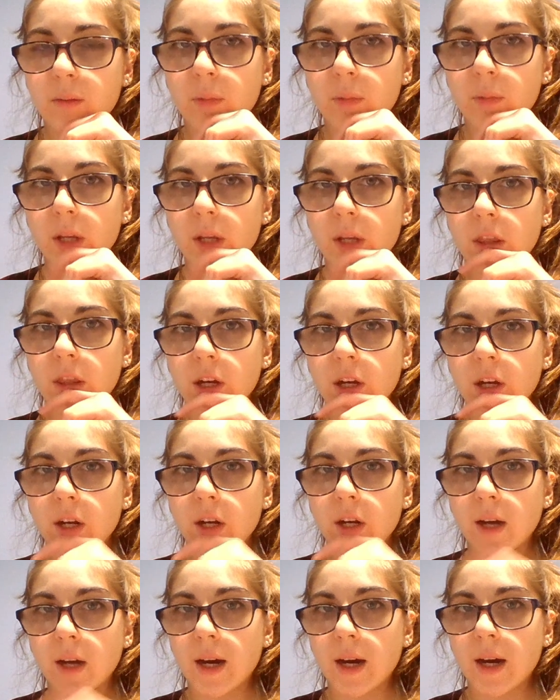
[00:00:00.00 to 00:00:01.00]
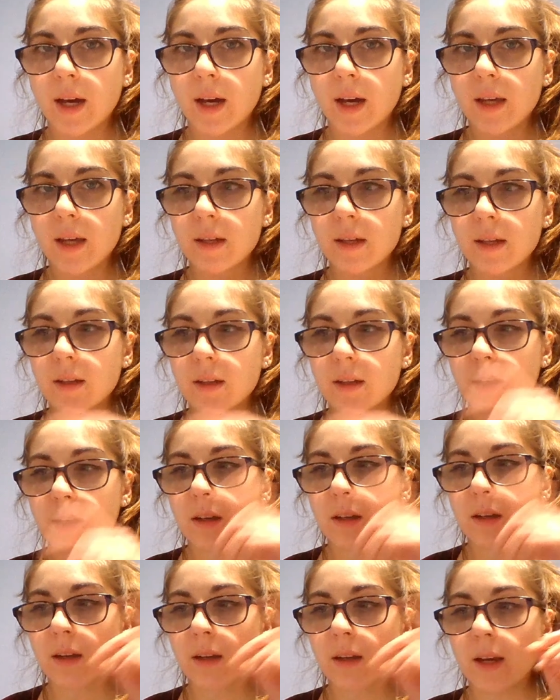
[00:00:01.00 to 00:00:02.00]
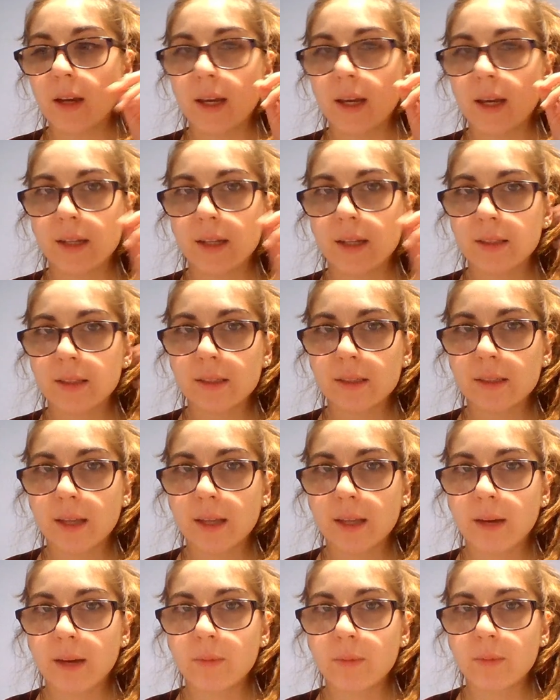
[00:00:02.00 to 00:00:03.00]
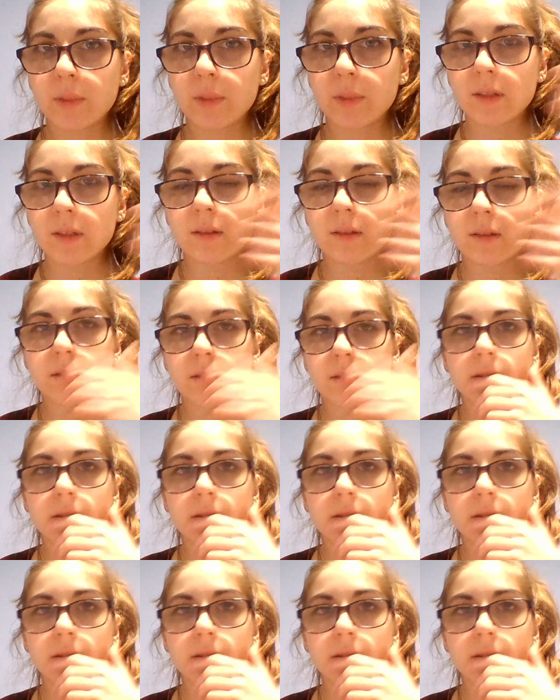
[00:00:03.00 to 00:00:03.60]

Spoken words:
but they're not gonna accept